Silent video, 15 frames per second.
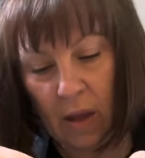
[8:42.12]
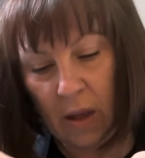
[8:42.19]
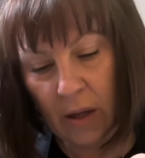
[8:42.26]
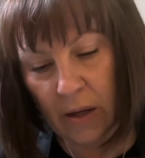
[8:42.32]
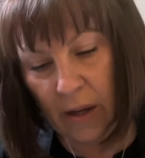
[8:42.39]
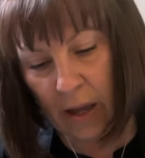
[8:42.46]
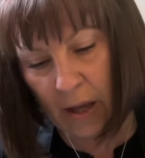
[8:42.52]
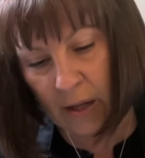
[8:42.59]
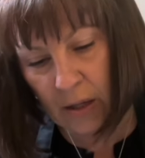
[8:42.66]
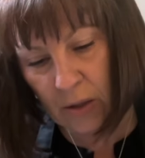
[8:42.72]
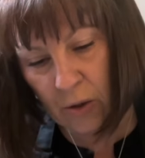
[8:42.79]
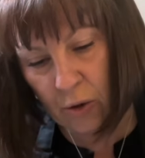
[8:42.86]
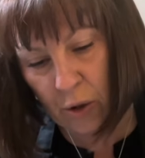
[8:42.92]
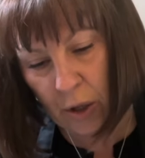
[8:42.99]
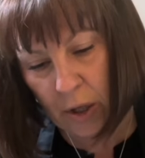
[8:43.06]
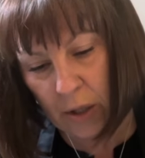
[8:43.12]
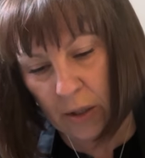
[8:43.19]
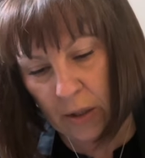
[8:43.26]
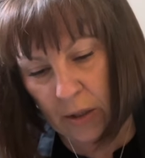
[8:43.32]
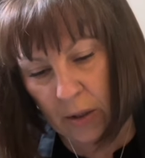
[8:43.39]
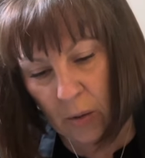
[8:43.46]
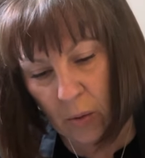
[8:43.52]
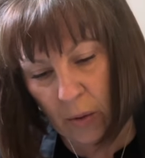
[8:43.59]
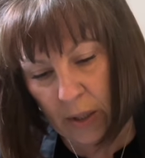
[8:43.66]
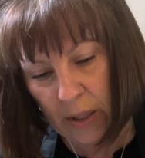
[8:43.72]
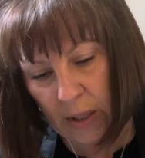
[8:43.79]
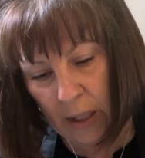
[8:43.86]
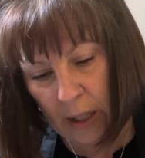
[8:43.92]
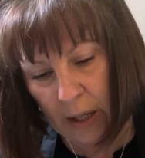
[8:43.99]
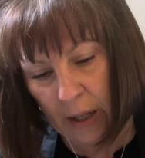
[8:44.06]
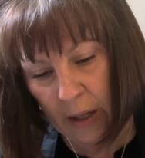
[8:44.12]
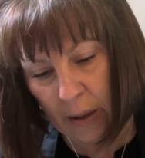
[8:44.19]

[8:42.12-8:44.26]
an extra squeeze of lime.